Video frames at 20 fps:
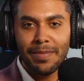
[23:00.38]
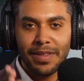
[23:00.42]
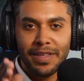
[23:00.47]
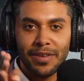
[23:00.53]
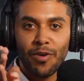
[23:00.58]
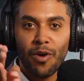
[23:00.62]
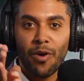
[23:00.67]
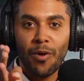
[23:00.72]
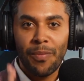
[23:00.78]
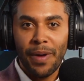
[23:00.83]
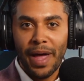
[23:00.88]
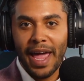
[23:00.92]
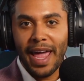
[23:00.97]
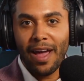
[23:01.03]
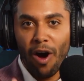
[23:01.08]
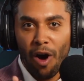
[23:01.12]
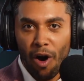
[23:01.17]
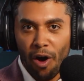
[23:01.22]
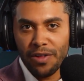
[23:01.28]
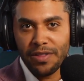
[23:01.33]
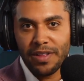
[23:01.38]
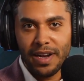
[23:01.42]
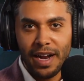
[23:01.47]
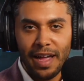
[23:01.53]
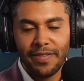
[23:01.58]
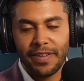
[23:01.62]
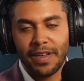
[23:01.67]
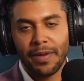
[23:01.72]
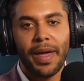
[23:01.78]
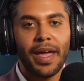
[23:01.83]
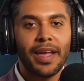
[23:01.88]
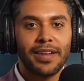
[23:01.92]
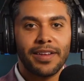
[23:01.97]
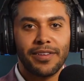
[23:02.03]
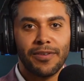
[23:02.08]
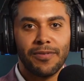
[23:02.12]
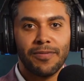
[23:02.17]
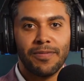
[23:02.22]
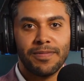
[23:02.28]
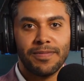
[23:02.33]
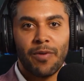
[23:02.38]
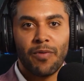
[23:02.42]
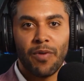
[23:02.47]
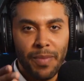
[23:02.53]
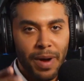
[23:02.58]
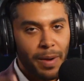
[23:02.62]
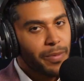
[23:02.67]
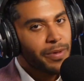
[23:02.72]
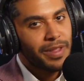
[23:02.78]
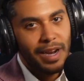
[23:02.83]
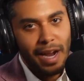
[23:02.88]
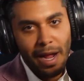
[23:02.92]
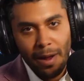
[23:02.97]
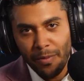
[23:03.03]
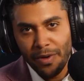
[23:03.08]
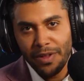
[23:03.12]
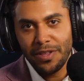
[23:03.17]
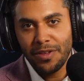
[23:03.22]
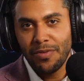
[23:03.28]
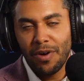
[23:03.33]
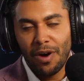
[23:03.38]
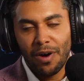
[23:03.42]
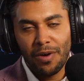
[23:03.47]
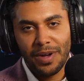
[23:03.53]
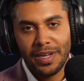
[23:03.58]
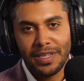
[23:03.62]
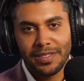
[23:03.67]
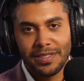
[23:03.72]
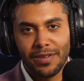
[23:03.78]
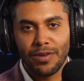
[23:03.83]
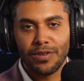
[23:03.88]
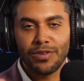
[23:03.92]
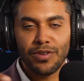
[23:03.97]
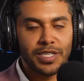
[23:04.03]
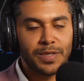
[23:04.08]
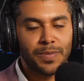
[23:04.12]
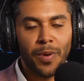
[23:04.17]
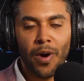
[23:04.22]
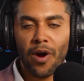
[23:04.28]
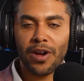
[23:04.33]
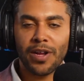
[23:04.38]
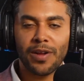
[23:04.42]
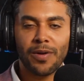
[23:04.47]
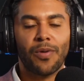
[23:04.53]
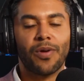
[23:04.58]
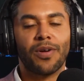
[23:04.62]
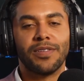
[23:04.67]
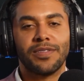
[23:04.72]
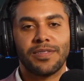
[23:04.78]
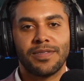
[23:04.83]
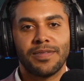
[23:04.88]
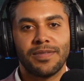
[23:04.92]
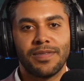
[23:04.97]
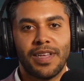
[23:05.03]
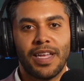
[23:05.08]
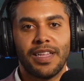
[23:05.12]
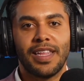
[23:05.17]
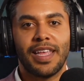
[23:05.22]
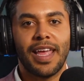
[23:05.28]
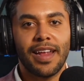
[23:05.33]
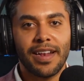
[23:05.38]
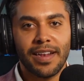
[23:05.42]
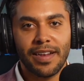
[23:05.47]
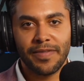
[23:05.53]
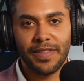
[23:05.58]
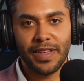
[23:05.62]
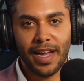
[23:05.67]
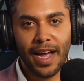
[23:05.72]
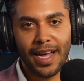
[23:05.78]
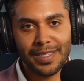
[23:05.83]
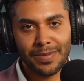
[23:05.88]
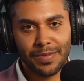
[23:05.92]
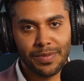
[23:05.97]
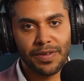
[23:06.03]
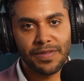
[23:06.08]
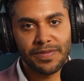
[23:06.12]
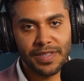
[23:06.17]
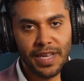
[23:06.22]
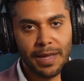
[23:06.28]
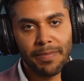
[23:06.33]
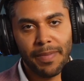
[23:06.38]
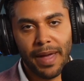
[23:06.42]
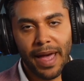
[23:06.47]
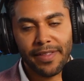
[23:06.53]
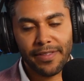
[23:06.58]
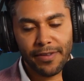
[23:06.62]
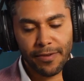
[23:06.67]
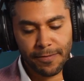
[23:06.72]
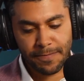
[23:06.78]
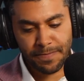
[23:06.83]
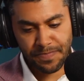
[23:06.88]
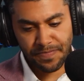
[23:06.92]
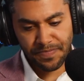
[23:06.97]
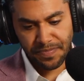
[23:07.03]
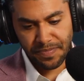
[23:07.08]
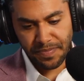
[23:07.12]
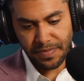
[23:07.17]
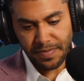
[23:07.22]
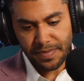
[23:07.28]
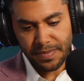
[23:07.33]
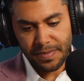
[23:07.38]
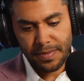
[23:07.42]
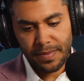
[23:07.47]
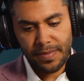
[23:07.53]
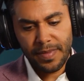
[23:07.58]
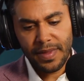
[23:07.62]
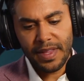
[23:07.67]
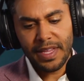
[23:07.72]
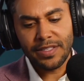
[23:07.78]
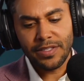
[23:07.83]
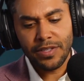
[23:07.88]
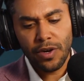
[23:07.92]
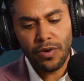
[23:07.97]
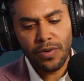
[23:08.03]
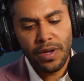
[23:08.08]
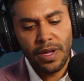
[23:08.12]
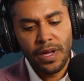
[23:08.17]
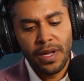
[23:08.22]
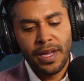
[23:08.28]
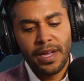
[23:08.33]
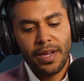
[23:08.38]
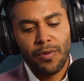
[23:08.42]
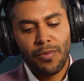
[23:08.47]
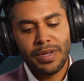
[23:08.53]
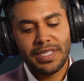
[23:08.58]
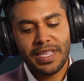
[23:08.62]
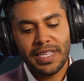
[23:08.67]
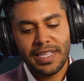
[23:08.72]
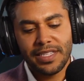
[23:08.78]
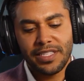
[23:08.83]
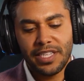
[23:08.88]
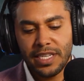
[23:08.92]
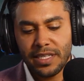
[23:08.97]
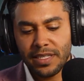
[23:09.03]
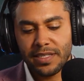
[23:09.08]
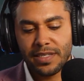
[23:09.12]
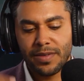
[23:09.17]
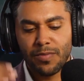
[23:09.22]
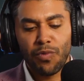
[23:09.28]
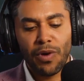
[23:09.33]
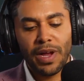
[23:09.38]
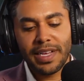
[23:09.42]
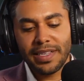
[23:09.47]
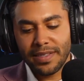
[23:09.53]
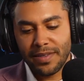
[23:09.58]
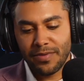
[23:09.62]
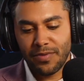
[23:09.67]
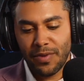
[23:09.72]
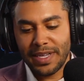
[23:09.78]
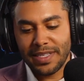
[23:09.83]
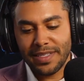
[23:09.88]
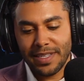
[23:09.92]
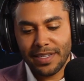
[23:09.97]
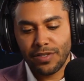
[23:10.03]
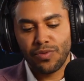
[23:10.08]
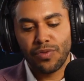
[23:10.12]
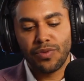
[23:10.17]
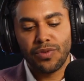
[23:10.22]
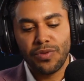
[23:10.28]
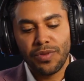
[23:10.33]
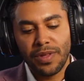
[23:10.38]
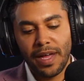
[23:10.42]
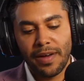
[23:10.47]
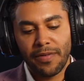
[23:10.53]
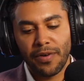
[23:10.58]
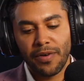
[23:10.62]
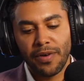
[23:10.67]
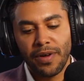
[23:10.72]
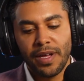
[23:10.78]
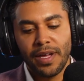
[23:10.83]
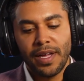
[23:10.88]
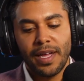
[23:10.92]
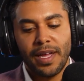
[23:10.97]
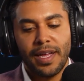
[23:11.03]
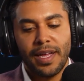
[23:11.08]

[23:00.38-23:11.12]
them to obey all that I have commanded you. And remember that I'm with you always. Those are his parting words in the end of the Gospel of St. Matthew. And so we see that Jesus raises things to a new level.